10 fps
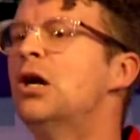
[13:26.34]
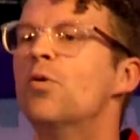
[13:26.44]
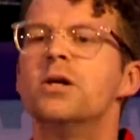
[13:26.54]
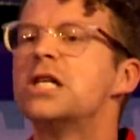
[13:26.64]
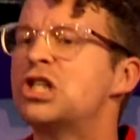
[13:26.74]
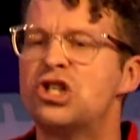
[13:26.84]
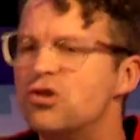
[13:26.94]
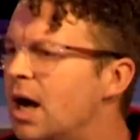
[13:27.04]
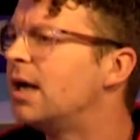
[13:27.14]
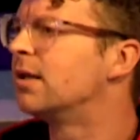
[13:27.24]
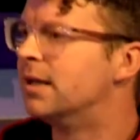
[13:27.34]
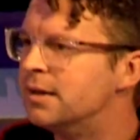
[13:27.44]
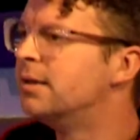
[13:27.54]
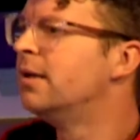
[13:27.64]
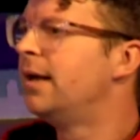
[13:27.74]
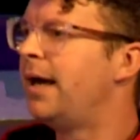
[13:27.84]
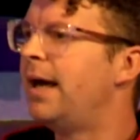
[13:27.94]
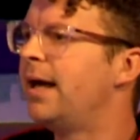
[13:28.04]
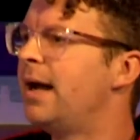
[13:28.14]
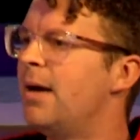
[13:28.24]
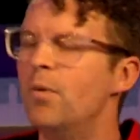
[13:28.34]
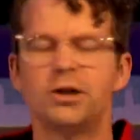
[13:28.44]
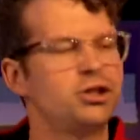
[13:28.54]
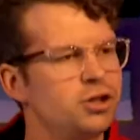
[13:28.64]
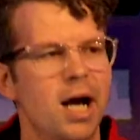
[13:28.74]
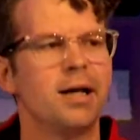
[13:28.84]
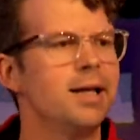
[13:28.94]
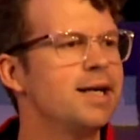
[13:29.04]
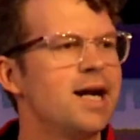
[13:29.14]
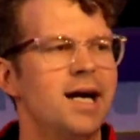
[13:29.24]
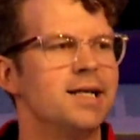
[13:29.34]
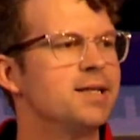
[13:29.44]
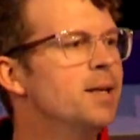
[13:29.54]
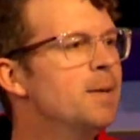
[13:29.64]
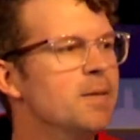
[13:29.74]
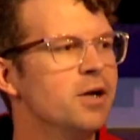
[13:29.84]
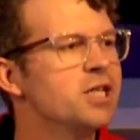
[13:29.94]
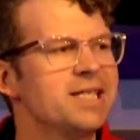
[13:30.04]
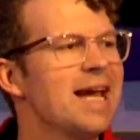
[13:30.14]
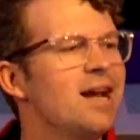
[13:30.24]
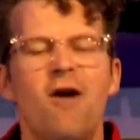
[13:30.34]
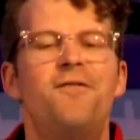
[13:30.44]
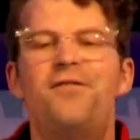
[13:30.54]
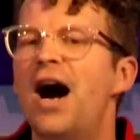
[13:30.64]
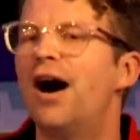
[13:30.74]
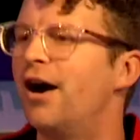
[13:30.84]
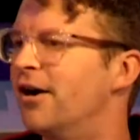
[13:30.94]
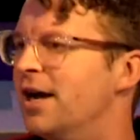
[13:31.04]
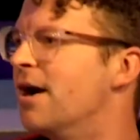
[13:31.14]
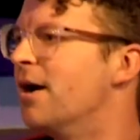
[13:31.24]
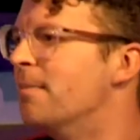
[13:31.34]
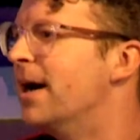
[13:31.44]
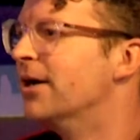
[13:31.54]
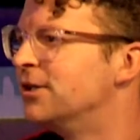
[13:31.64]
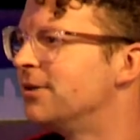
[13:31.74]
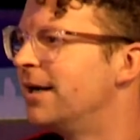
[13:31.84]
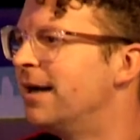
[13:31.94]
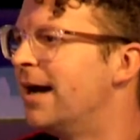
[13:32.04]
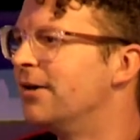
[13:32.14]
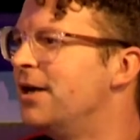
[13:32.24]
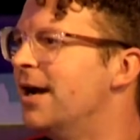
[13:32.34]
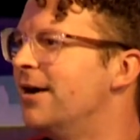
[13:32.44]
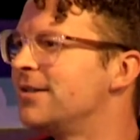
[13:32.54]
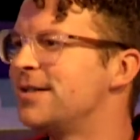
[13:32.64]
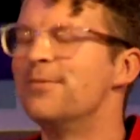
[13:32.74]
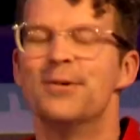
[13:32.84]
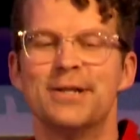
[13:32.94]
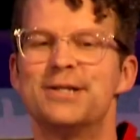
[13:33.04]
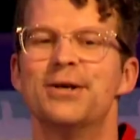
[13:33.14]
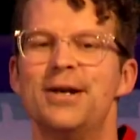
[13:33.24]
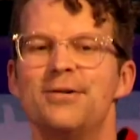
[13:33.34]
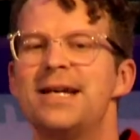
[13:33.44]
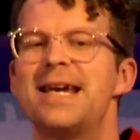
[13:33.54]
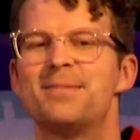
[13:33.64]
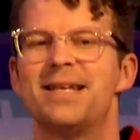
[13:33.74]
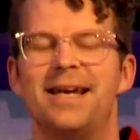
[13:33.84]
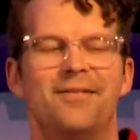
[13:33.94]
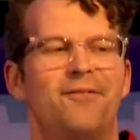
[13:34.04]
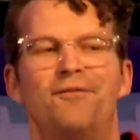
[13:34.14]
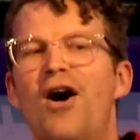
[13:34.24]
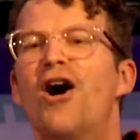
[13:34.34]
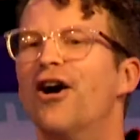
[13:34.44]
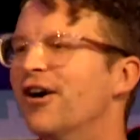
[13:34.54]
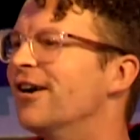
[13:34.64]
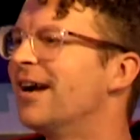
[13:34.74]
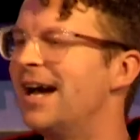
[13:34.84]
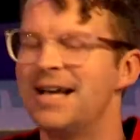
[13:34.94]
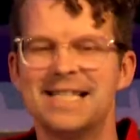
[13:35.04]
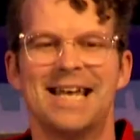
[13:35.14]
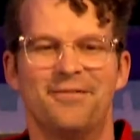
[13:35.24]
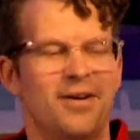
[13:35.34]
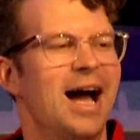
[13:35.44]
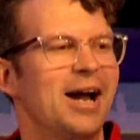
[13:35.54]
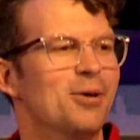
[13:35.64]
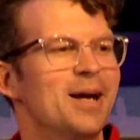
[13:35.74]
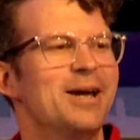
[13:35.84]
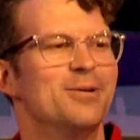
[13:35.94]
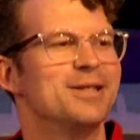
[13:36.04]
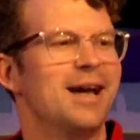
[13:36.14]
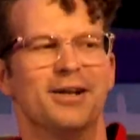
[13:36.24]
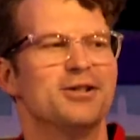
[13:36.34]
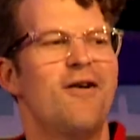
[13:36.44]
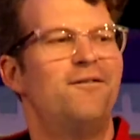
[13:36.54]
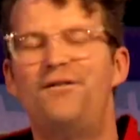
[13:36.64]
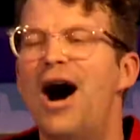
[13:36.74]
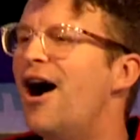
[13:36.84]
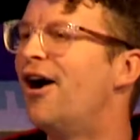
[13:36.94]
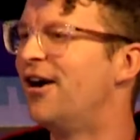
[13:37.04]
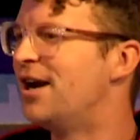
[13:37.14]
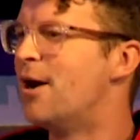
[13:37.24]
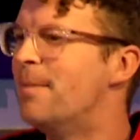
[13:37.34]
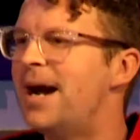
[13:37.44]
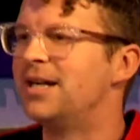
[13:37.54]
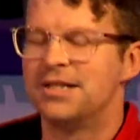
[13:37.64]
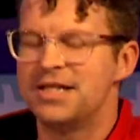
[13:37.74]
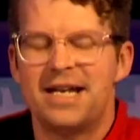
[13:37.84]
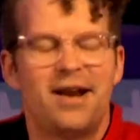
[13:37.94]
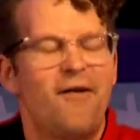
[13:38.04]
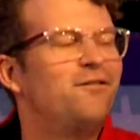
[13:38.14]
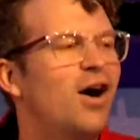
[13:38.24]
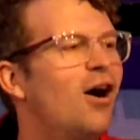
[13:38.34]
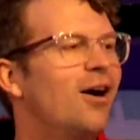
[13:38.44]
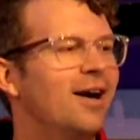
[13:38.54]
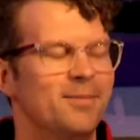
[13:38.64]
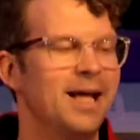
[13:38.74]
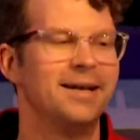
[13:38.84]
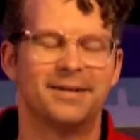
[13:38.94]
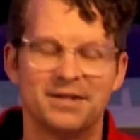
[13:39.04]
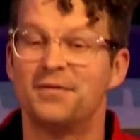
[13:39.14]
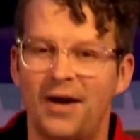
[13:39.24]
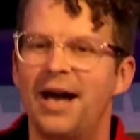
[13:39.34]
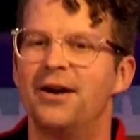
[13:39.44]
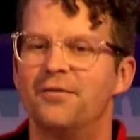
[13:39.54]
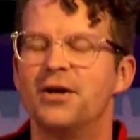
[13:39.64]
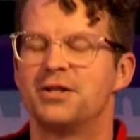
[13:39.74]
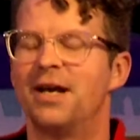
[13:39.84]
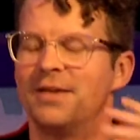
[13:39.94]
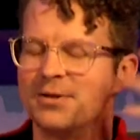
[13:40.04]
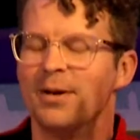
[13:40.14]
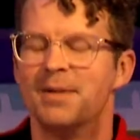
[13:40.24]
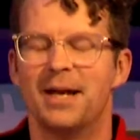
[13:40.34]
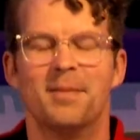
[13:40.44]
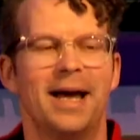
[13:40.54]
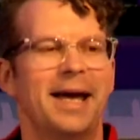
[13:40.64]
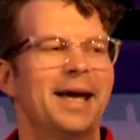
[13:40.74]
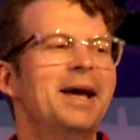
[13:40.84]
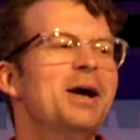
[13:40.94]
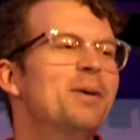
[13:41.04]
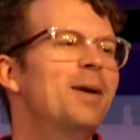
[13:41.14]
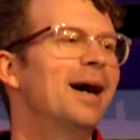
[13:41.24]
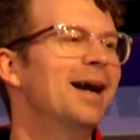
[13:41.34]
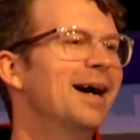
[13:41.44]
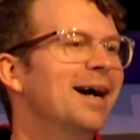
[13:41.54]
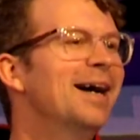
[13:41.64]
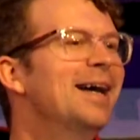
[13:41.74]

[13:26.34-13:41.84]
we're just struggling, and we're struggling because there just ain't no fire in our marriage right now. You know, this dude kept saying fire. I say fire, but he was like, there's no fire in our marriage. There just ain't no fire. And I'm like, it's fire, first off. That's what I'm thinking in my head. But,